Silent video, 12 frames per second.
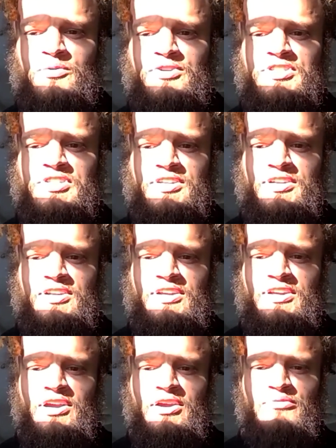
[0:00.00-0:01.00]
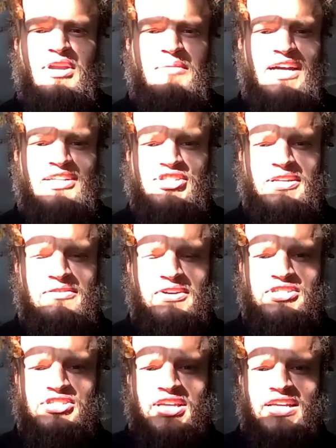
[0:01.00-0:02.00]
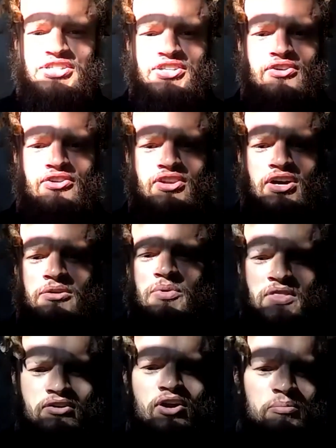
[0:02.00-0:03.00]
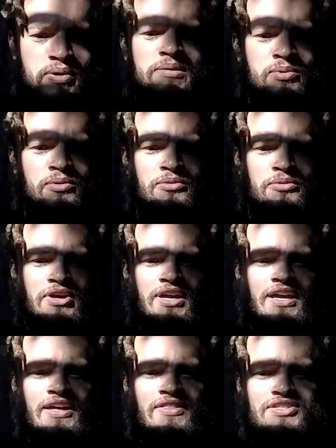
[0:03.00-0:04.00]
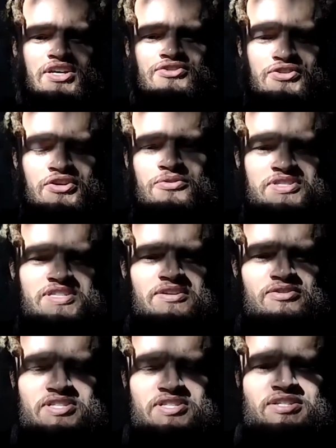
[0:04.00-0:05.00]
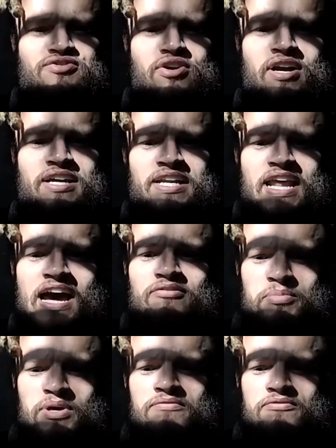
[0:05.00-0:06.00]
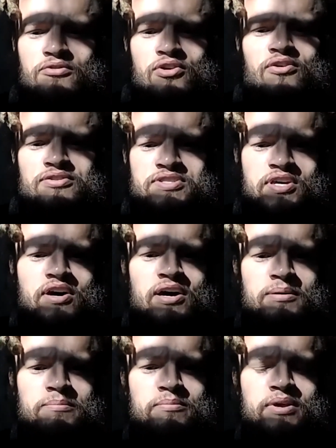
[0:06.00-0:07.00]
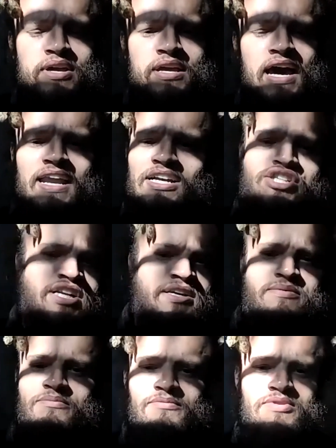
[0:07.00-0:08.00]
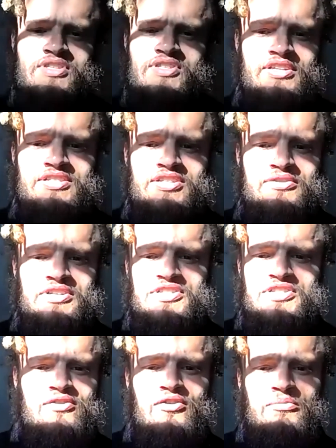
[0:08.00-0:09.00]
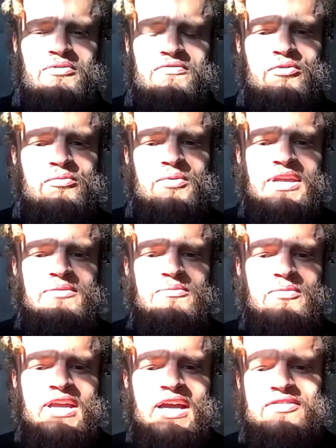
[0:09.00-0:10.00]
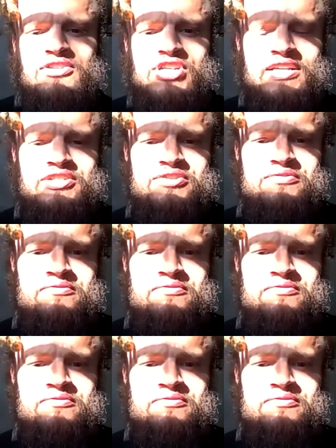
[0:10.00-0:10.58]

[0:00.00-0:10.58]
would a reimagining of education look like, but there are people in this country who are seriously trying and have been for a long time, and actually started doing so long before we had the challenge